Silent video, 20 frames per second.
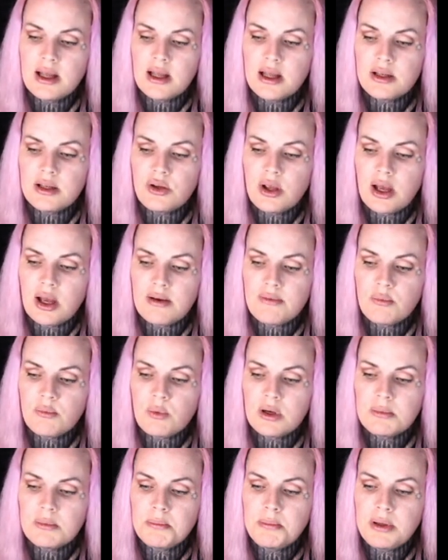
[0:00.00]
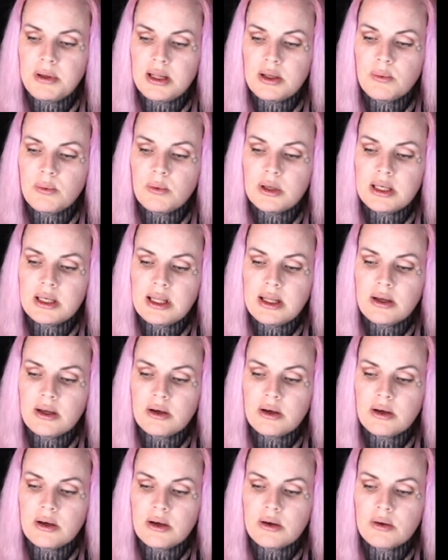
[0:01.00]
And you have one big one
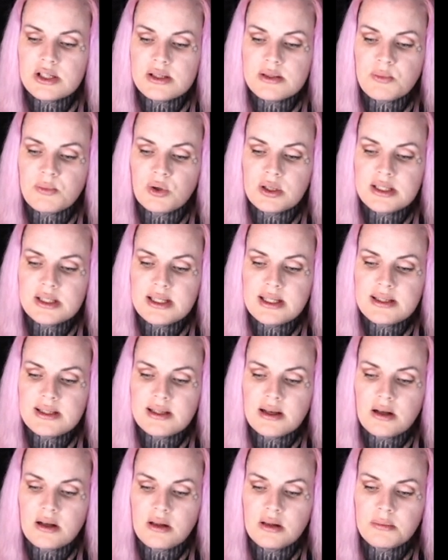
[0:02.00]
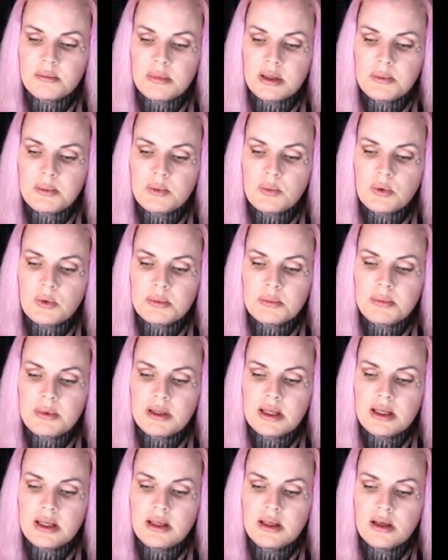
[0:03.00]
here, which is more detailed, and maybe one
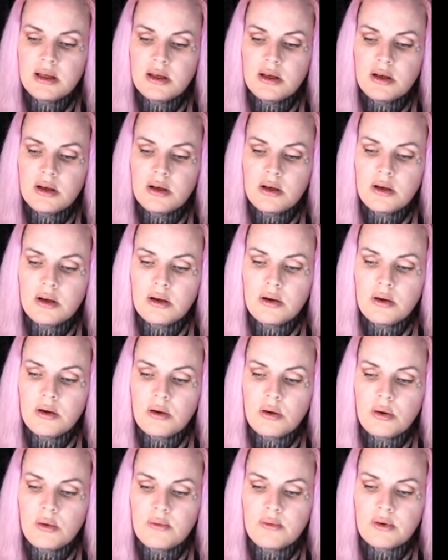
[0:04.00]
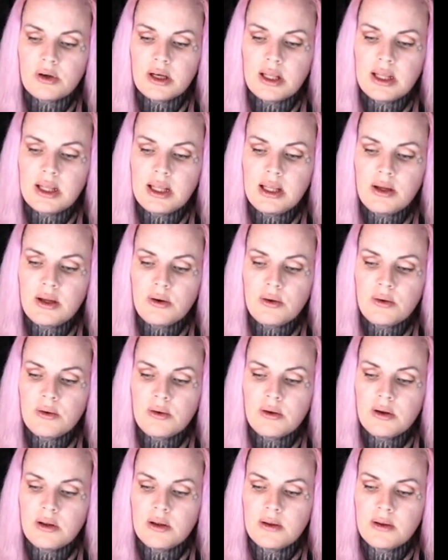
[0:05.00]
big over here.